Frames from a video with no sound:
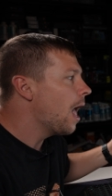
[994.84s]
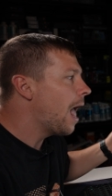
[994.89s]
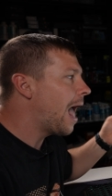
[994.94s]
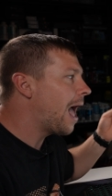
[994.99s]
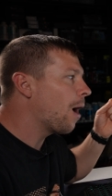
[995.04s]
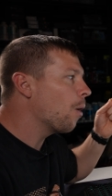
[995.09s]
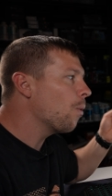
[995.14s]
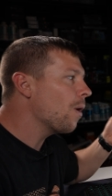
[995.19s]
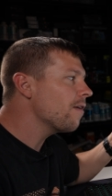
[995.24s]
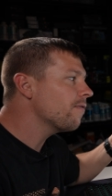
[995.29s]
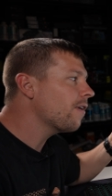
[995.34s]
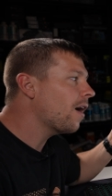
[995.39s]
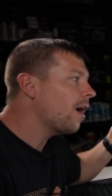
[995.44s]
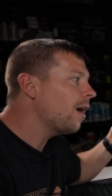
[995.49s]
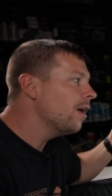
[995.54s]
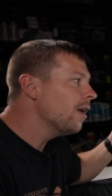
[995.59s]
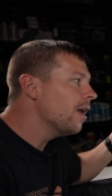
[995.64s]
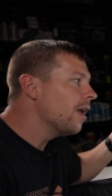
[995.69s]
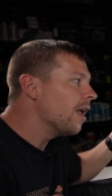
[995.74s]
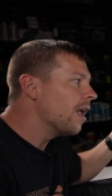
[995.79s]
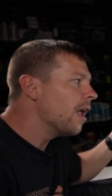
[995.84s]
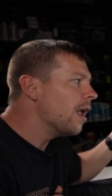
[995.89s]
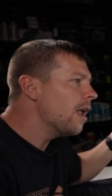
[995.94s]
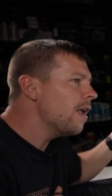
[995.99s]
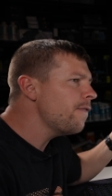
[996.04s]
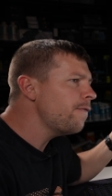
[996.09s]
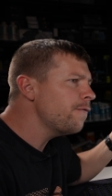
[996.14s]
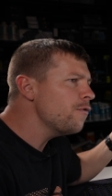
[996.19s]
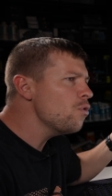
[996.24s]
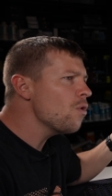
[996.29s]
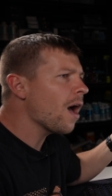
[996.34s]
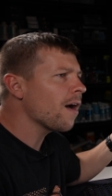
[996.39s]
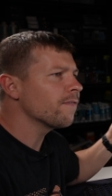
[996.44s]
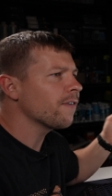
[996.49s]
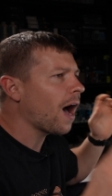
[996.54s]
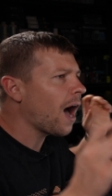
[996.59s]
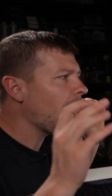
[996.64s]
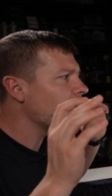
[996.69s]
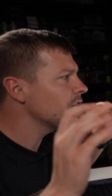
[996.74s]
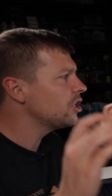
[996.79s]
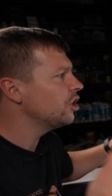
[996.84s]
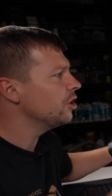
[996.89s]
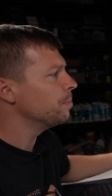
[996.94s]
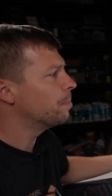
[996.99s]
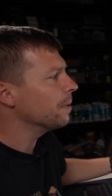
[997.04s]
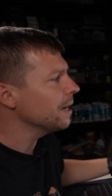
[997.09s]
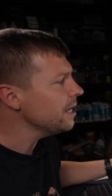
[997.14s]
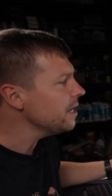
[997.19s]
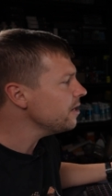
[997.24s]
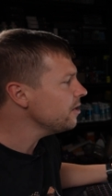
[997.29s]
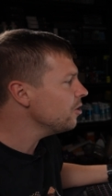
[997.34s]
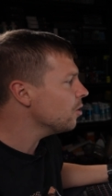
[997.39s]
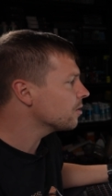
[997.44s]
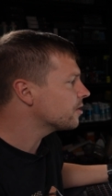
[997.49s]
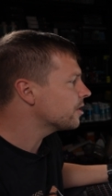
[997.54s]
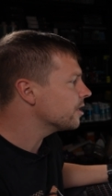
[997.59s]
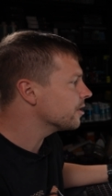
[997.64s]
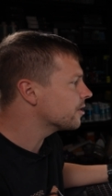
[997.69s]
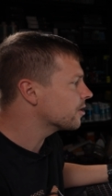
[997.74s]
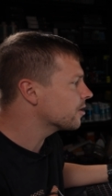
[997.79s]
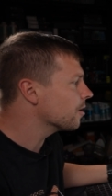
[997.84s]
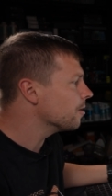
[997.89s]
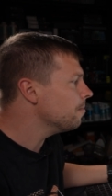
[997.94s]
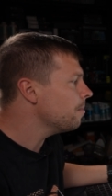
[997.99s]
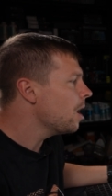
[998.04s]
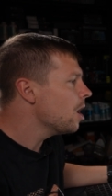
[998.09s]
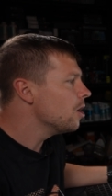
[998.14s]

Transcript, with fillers: However, if you have R G B in your system,